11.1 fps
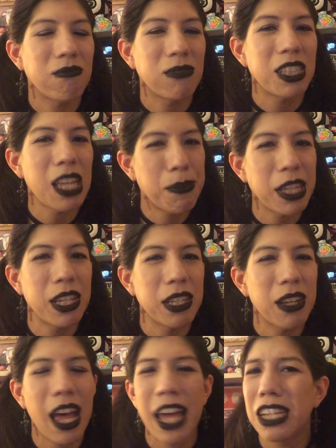steps I
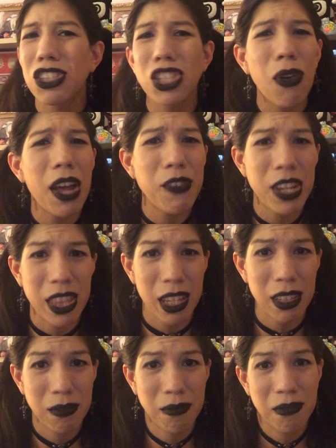did. I didn't show
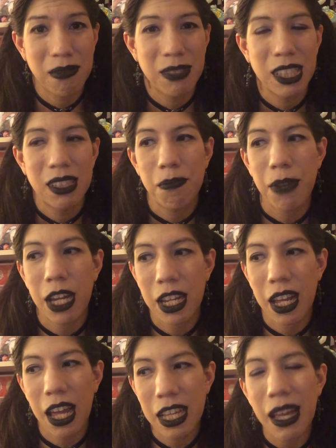everything, but
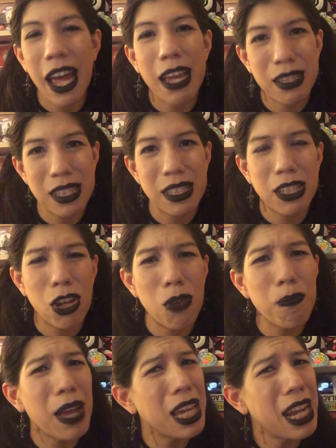I still
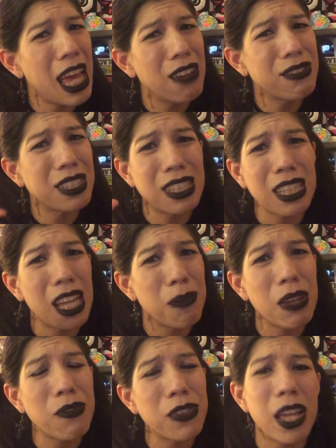might have
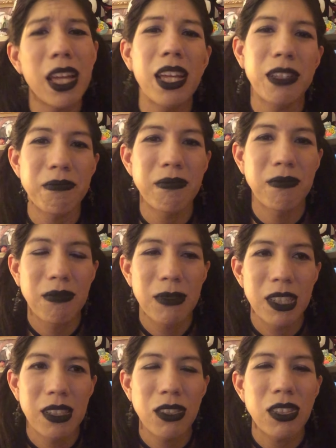some of
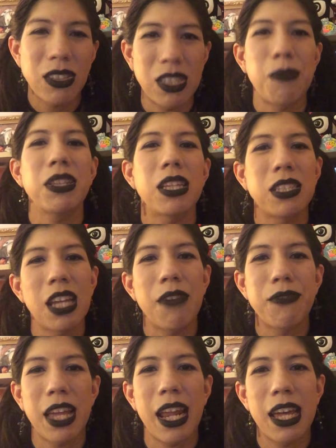the
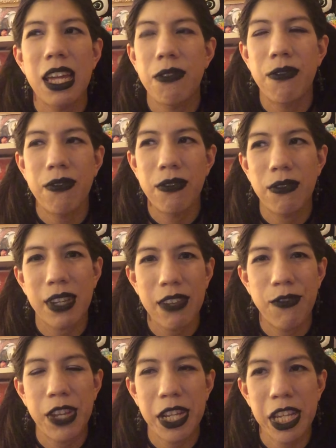stuff that I had
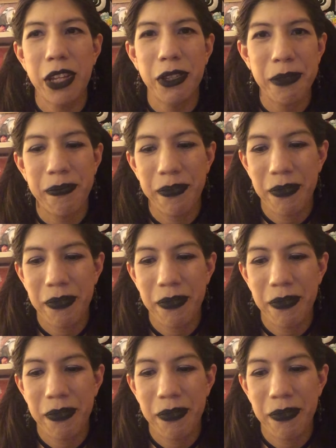videoed.